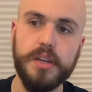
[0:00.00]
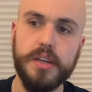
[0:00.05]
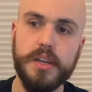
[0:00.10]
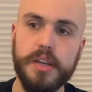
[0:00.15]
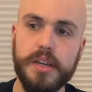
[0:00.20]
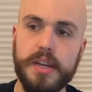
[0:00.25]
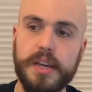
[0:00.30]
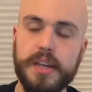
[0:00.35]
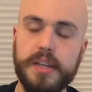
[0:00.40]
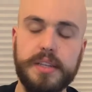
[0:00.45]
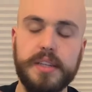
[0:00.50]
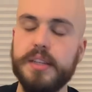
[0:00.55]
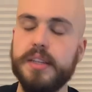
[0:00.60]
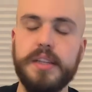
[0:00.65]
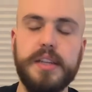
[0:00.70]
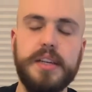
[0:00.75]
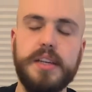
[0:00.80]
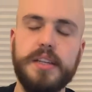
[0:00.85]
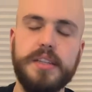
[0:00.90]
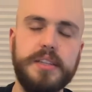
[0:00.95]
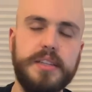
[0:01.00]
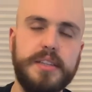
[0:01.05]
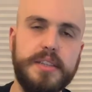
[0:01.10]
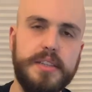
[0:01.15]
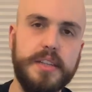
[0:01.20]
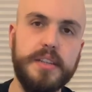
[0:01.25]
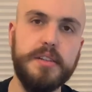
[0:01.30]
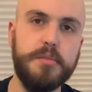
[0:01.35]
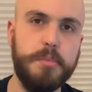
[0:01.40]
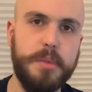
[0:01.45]
and in the
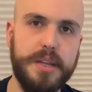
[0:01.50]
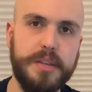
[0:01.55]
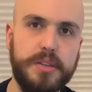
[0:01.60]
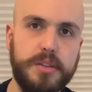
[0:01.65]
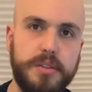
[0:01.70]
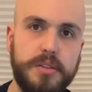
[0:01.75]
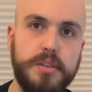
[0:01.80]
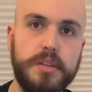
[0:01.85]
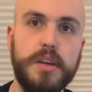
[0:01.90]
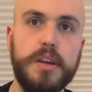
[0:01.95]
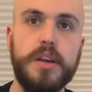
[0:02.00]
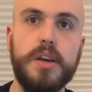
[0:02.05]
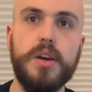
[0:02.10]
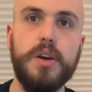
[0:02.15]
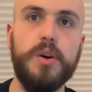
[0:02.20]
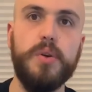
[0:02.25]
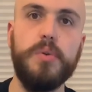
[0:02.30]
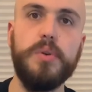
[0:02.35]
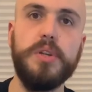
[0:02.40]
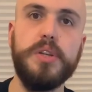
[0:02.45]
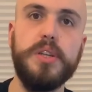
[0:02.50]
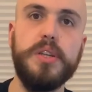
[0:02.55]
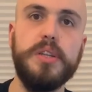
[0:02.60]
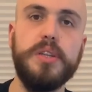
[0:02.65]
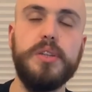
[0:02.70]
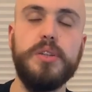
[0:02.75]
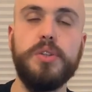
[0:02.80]
standard method, we